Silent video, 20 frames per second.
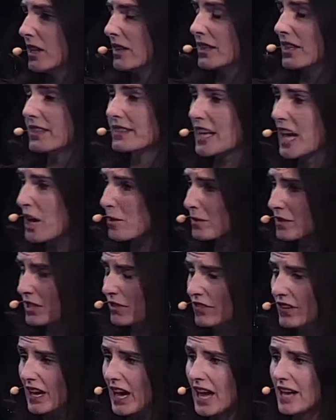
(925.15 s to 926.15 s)
the segment
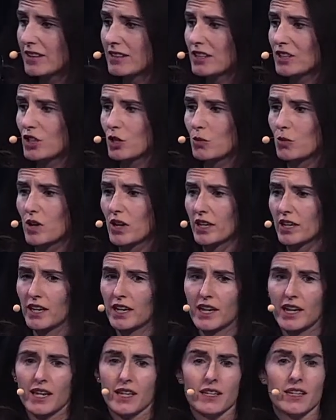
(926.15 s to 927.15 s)
of accounts that they're working
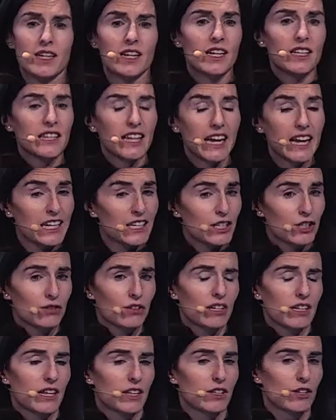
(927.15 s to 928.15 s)
in, the
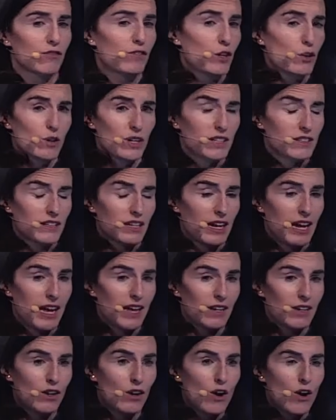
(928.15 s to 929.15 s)
industry that they're focusing
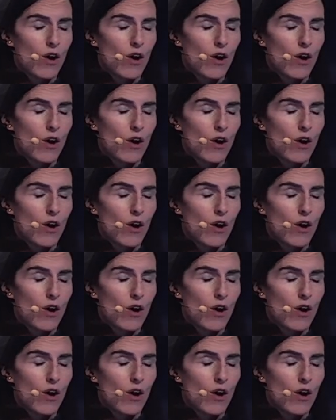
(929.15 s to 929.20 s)
in?